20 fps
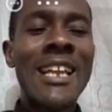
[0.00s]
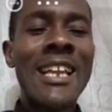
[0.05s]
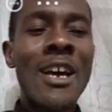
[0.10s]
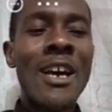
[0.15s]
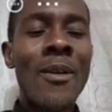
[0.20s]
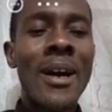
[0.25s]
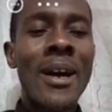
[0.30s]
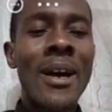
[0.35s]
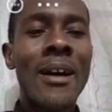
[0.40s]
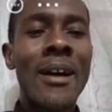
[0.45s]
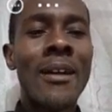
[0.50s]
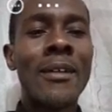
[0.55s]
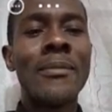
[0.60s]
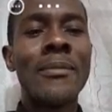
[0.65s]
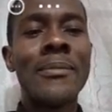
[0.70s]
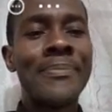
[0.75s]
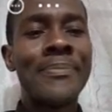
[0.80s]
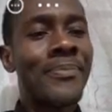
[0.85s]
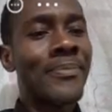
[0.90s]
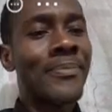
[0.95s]
previous
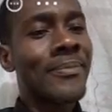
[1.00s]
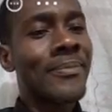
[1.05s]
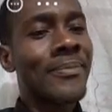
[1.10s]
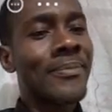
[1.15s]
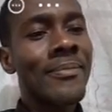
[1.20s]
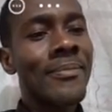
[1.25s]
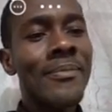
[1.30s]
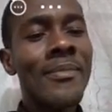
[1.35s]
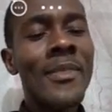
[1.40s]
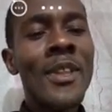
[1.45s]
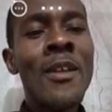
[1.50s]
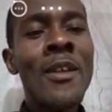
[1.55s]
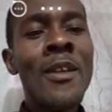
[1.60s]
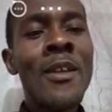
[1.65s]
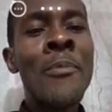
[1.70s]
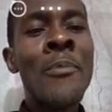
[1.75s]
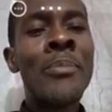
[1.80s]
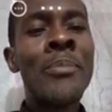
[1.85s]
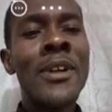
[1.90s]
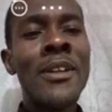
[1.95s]
class.
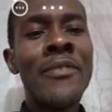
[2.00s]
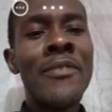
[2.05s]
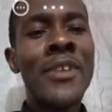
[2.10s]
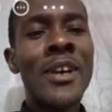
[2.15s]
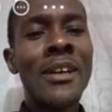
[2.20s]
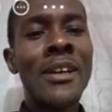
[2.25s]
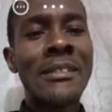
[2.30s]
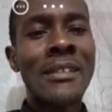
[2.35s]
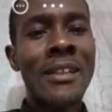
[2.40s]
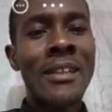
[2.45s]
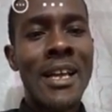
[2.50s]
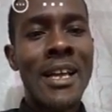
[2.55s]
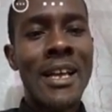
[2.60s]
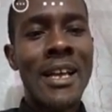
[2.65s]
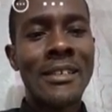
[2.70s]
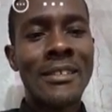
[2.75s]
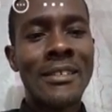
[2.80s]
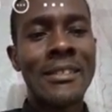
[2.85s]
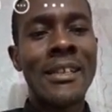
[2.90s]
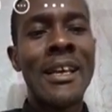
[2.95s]
I will equally show you
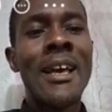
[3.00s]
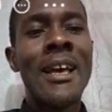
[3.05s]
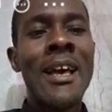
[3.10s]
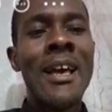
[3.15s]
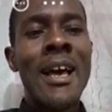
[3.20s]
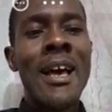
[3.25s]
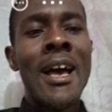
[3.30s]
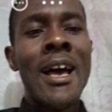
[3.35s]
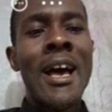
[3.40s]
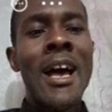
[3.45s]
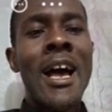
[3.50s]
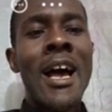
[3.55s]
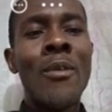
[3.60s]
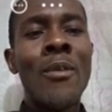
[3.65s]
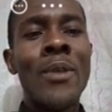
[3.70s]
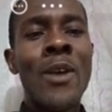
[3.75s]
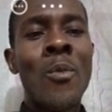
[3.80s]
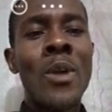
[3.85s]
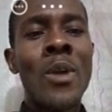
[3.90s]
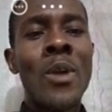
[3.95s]
some diagrams
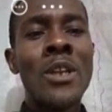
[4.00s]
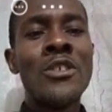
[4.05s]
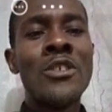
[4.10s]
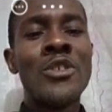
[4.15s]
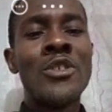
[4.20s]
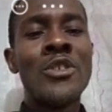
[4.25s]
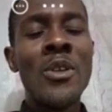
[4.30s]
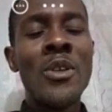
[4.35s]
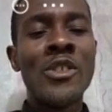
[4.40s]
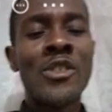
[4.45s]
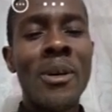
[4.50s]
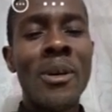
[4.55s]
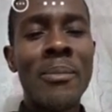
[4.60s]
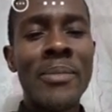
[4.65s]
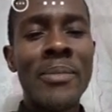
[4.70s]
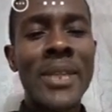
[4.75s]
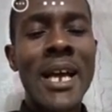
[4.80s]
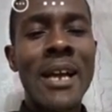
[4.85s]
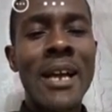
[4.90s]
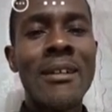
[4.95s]
of life cycles of
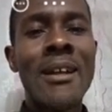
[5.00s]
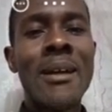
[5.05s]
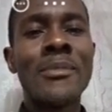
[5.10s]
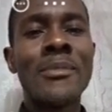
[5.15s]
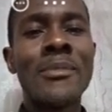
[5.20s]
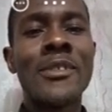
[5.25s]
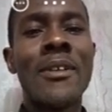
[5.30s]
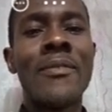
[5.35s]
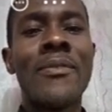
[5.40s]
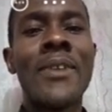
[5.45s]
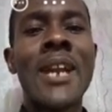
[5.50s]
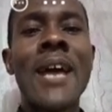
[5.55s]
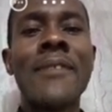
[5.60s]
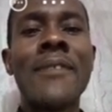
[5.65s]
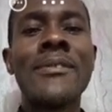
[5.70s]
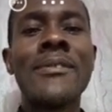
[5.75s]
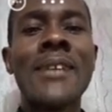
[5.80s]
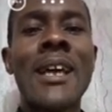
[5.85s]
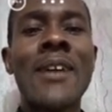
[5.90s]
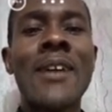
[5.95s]
some
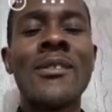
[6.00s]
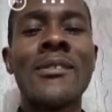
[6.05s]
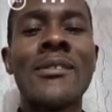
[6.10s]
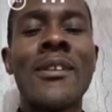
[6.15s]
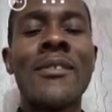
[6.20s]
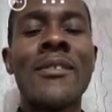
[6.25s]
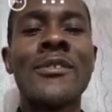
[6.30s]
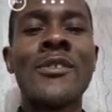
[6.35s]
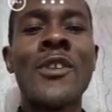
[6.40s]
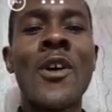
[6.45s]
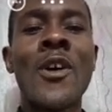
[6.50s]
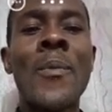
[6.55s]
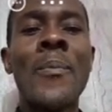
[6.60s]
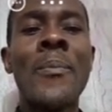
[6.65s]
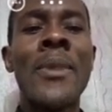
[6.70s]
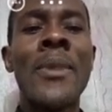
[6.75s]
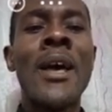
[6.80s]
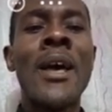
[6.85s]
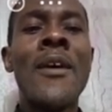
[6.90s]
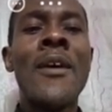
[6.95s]
pests
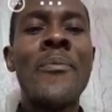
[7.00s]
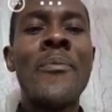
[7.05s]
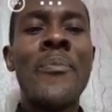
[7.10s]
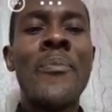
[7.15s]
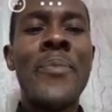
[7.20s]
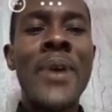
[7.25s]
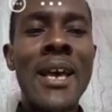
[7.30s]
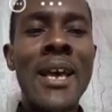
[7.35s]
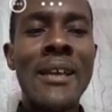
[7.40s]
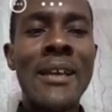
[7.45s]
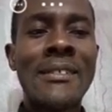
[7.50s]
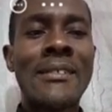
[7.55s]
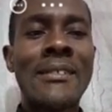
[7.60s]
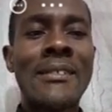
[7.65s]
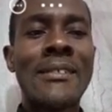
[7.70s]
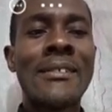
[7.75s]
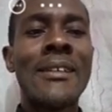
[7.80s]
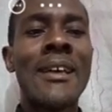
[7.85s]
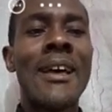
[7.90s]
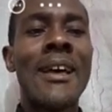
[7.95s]
of
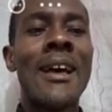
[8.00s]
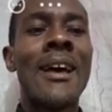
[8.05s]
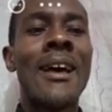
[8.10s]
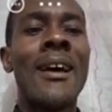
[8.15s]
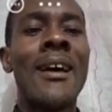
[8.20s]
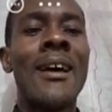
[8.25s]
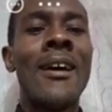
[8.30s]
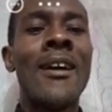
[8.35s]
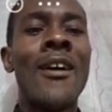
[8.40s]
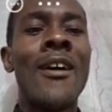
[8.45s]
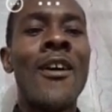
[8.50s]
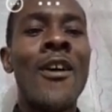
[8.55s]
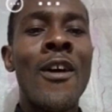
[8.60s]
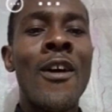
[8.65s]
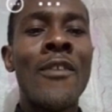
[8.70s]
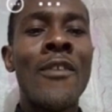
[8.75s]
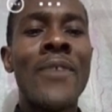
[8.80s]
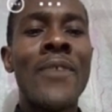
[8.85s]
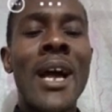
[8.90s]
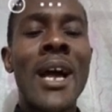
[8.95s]
agricultural
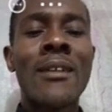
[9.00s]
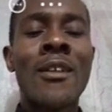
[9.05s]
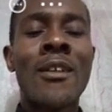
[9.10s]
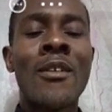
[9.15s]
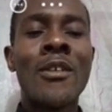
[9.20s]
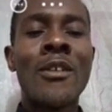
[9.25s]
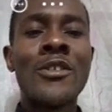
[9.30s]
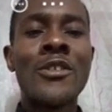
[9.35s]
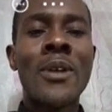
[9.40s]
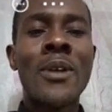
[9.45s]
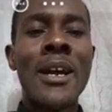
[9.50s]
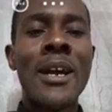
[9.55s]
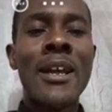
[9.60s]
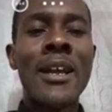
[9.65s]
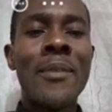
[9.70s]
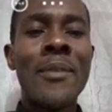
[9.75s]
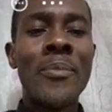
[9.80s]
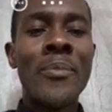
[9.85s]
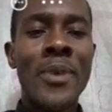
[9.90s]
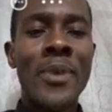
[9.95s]
importance.
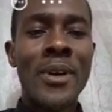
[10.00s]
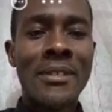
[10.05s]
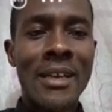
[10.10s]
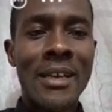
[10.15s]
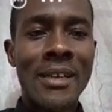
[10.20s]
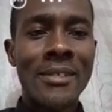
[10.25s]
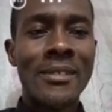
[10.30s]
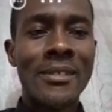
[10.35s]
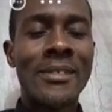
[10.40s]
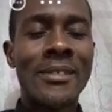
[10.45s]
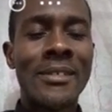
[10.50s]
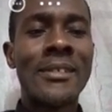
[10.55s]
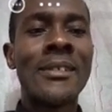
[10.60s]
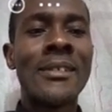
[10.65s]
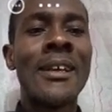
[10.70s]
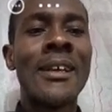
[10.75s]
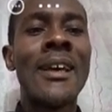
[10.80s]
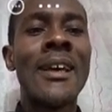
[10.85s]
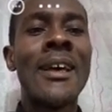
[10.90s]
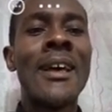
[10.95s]
In our
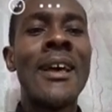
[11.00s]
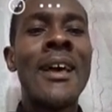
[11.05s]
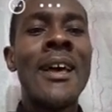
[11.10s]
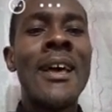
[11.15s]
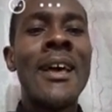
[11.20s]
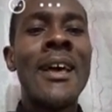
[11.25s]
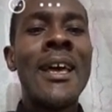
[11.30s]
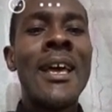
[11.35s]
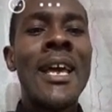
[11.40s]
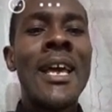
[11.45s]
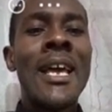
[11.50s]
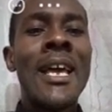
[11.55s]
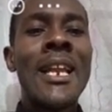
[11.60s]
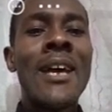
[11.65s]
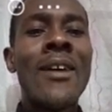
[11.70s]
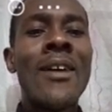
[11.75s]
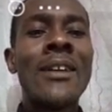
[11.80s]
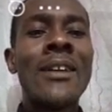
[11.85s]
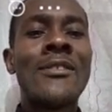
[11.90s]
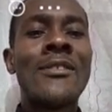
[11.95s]
today's topic,
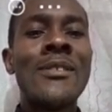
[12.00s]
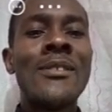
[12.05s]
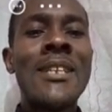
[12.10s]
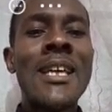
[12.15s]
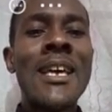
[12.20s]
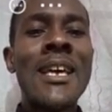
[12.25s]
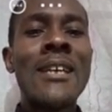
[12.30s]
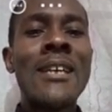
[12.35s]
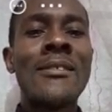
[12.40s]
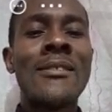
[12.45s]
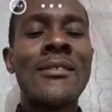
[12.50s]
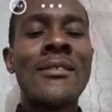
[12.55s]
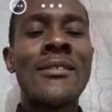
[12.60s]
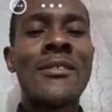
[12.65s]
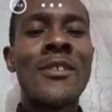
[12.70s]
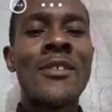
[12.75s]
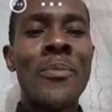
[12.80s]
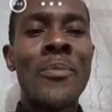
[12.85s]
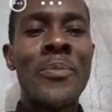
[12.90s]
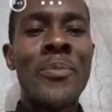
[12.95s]
like I
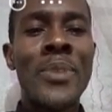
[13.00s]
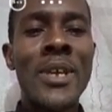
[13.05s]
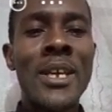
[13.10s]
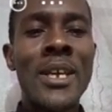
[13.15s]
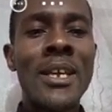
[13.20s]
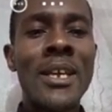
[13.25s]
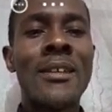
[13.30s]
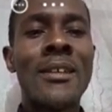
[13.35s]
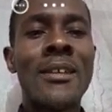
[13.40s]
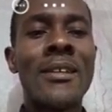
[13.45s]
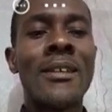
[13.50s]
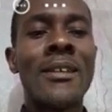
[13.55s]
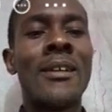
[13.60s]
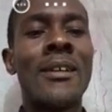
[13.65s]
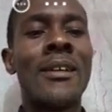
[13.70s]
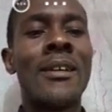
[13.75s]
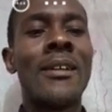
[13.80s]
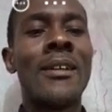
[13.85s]
rightly said,